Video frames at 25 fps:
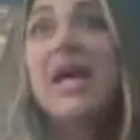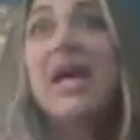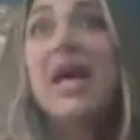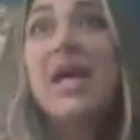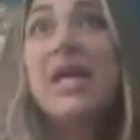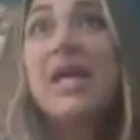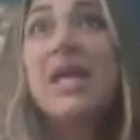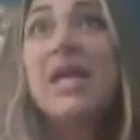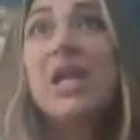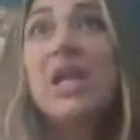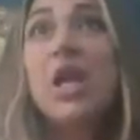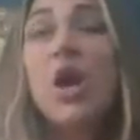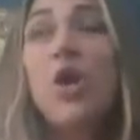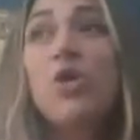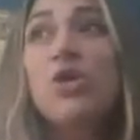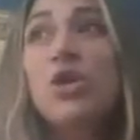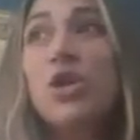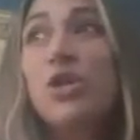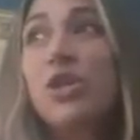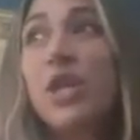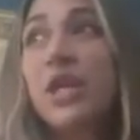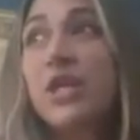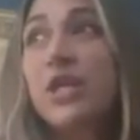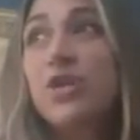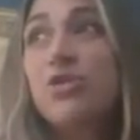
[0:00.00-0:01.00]

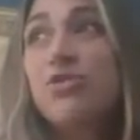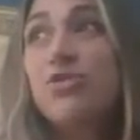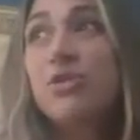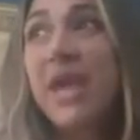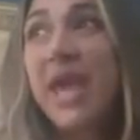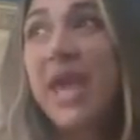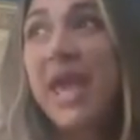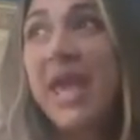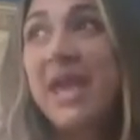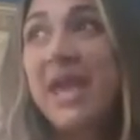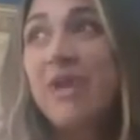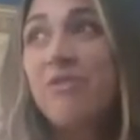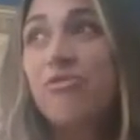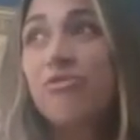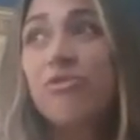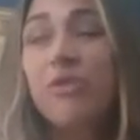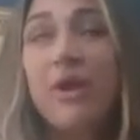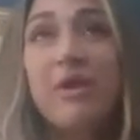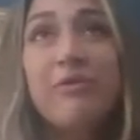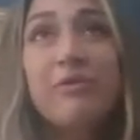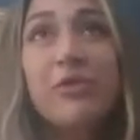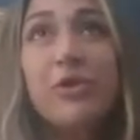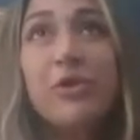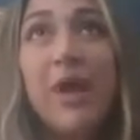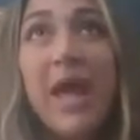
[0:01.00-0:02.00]
You can't
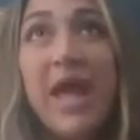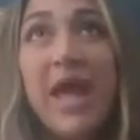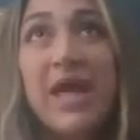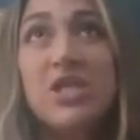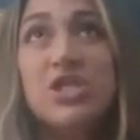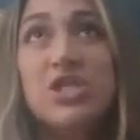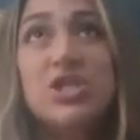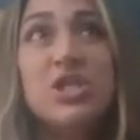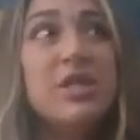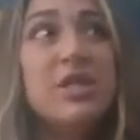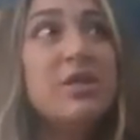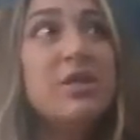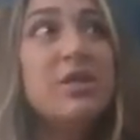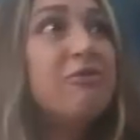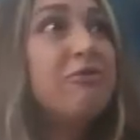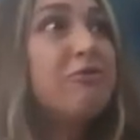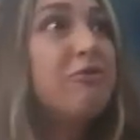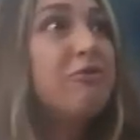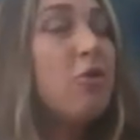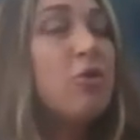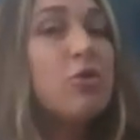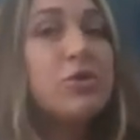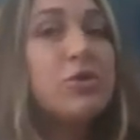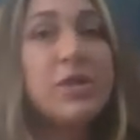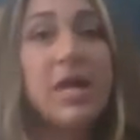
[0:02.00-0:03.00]
rev your engine
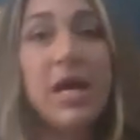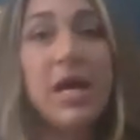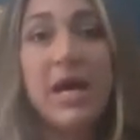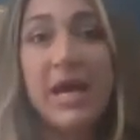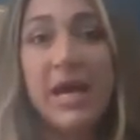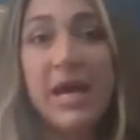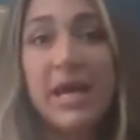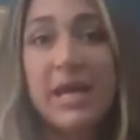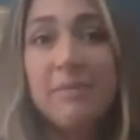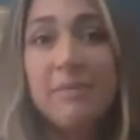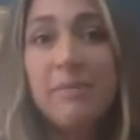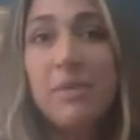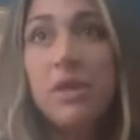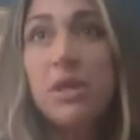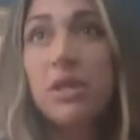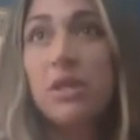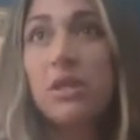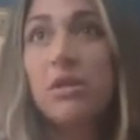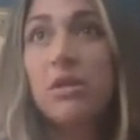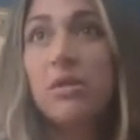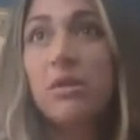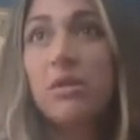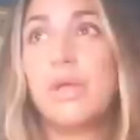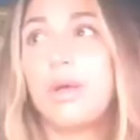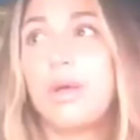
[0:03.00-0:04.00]
full time.
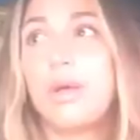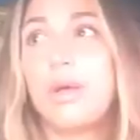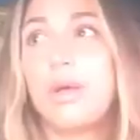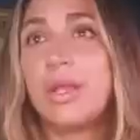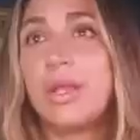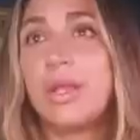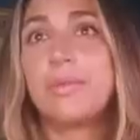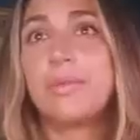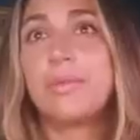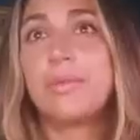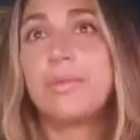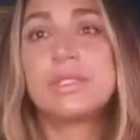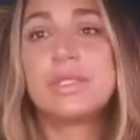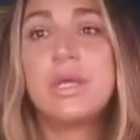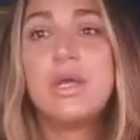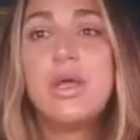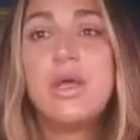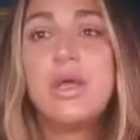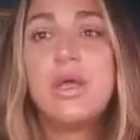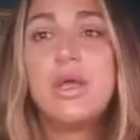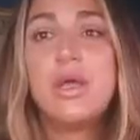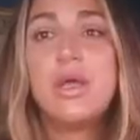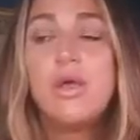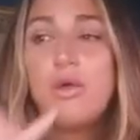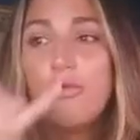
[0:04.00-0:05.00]

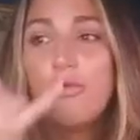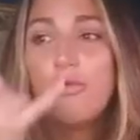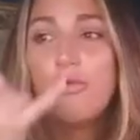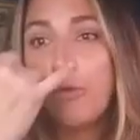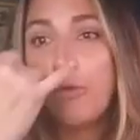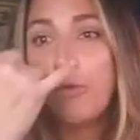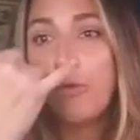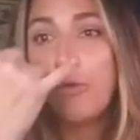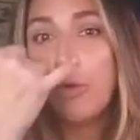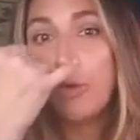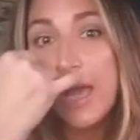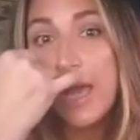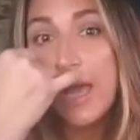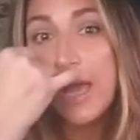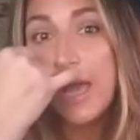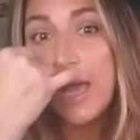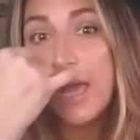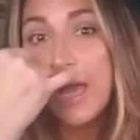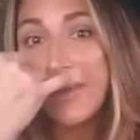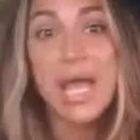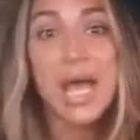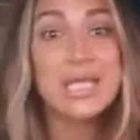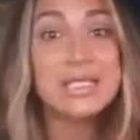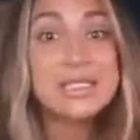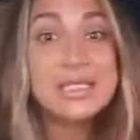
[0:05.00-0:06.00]
Full time
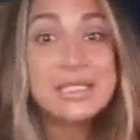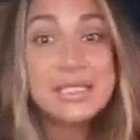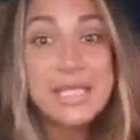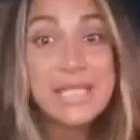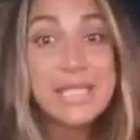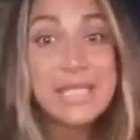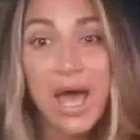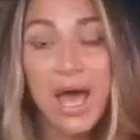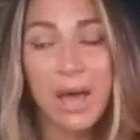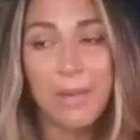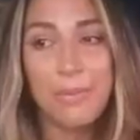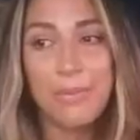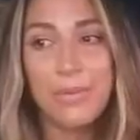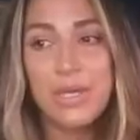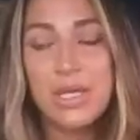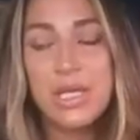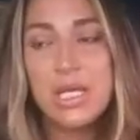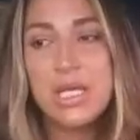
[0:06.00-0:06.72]
and not stop.